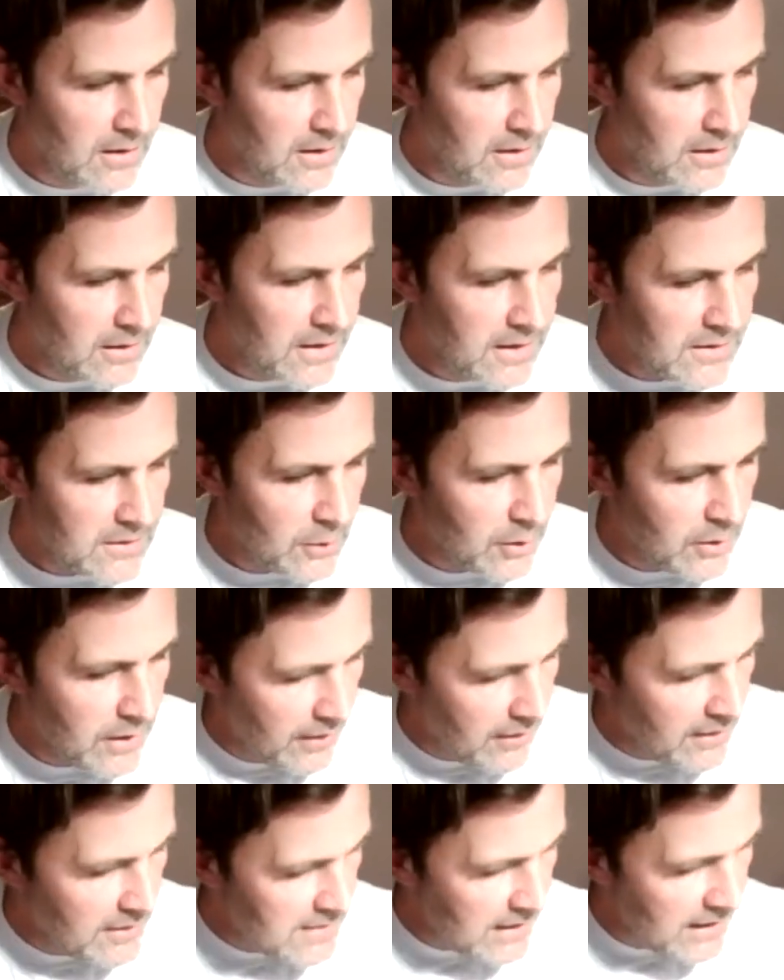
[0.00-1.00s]
Yeah, so you get
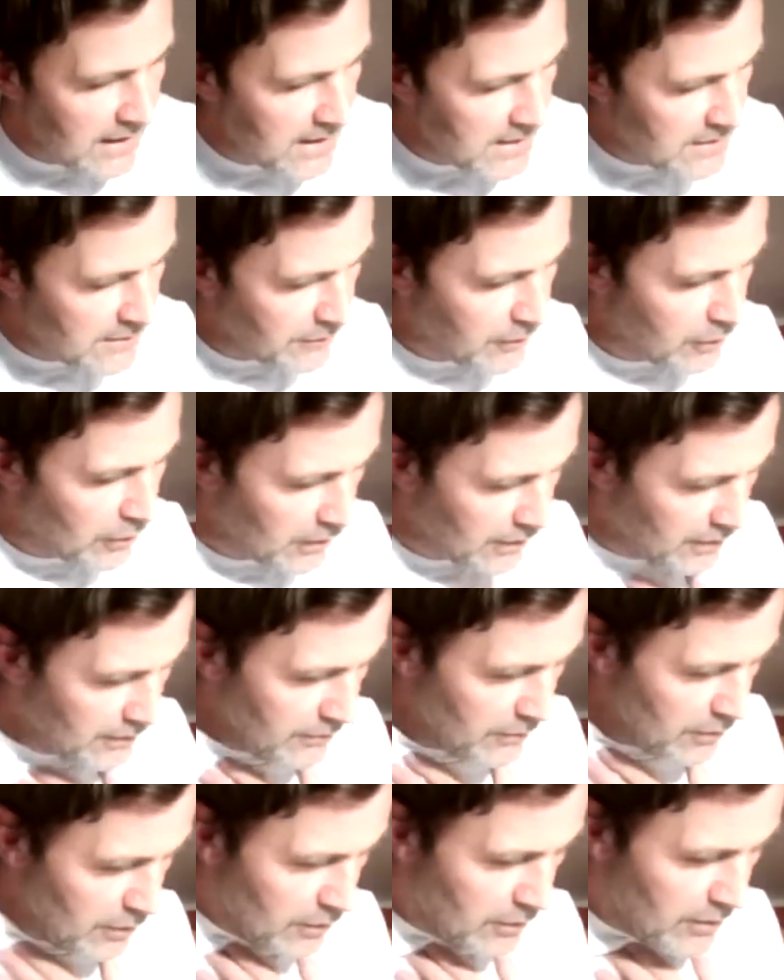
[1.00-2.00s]
these layers of color
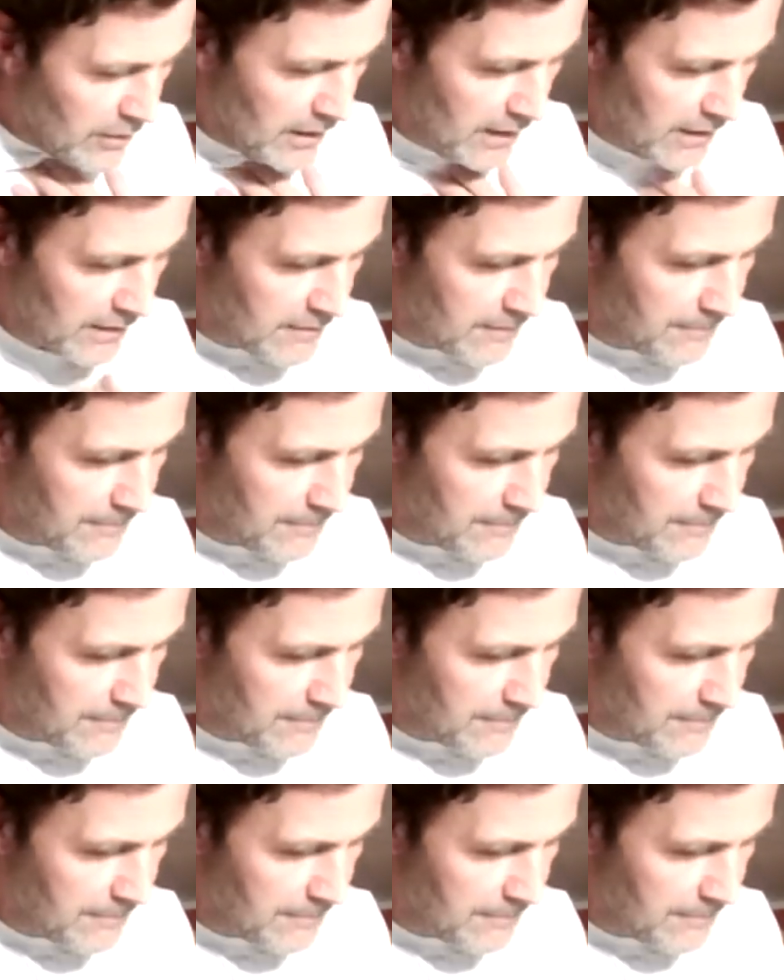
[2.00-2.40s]
that you can get.